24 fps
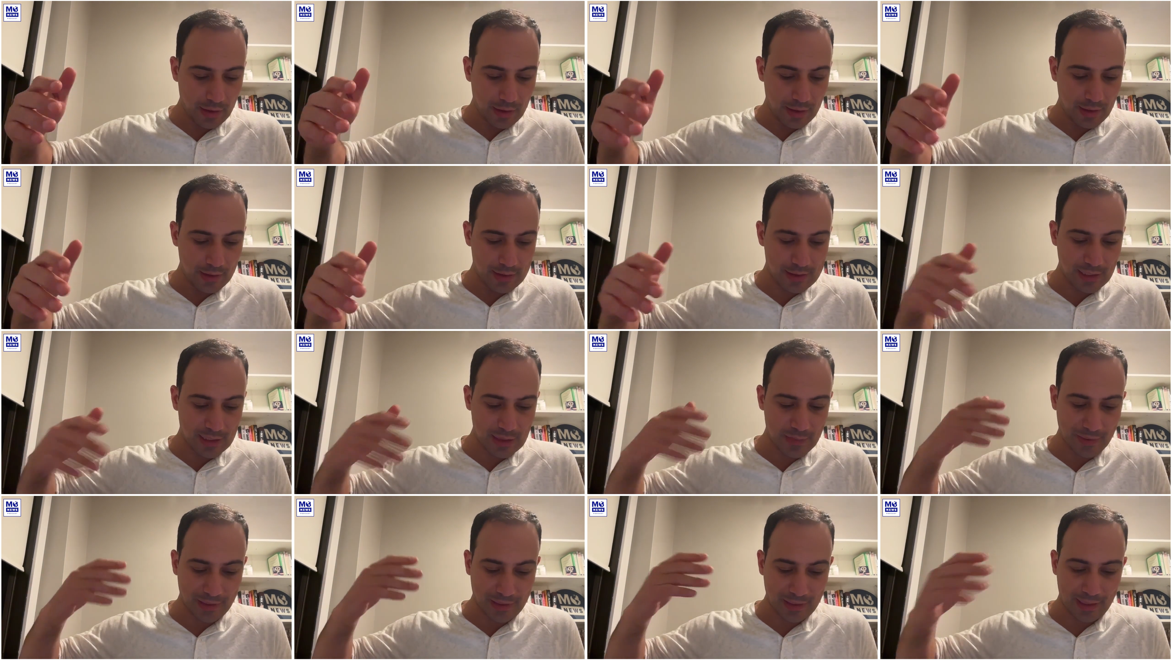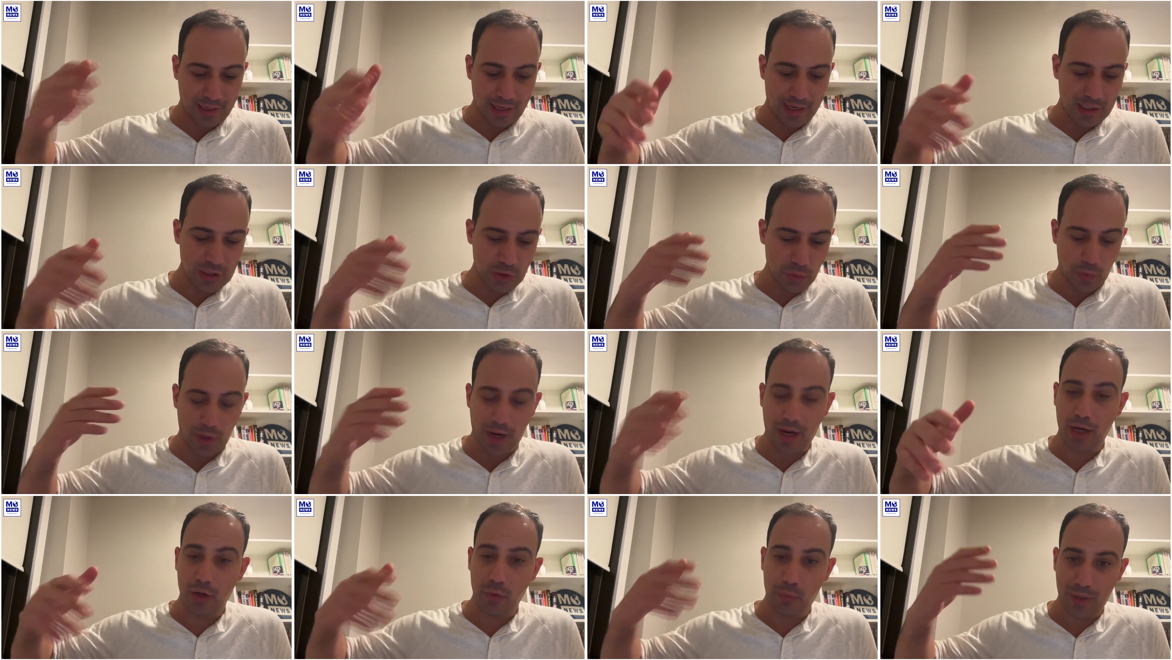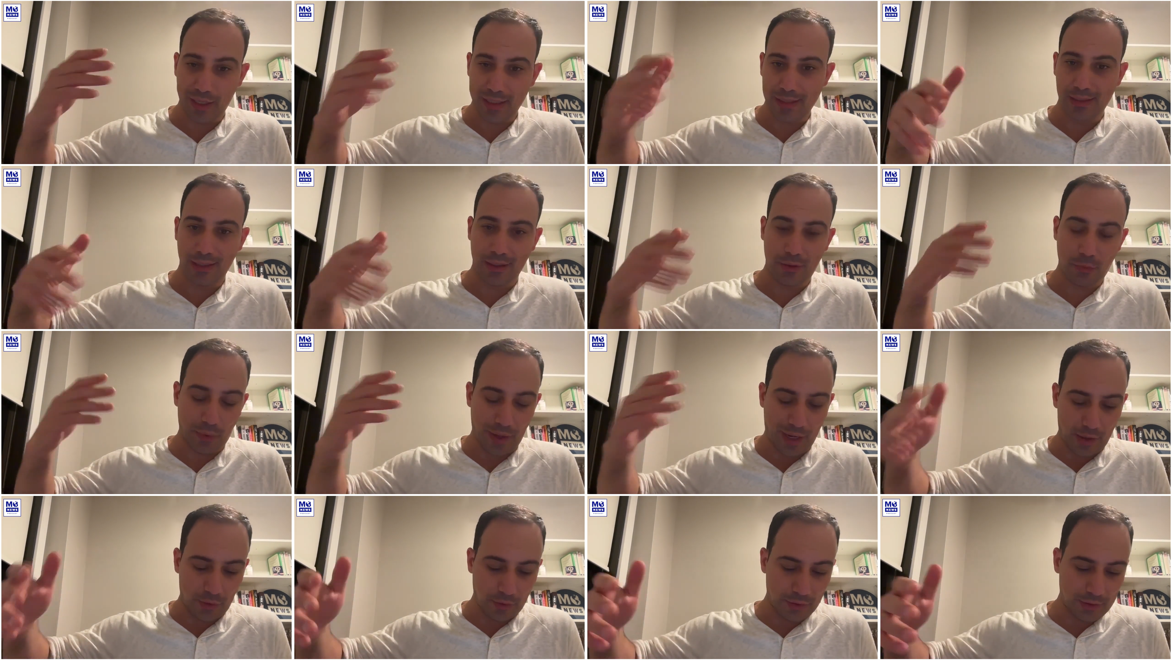The suspect, again, is Ryan Wesley
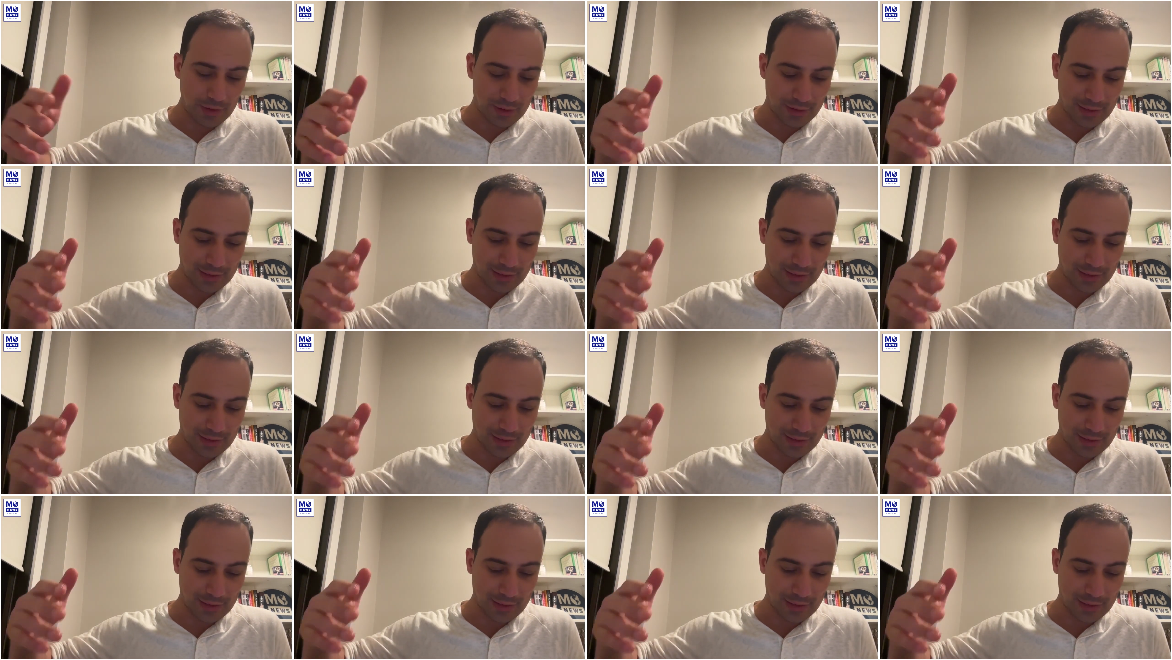Routh.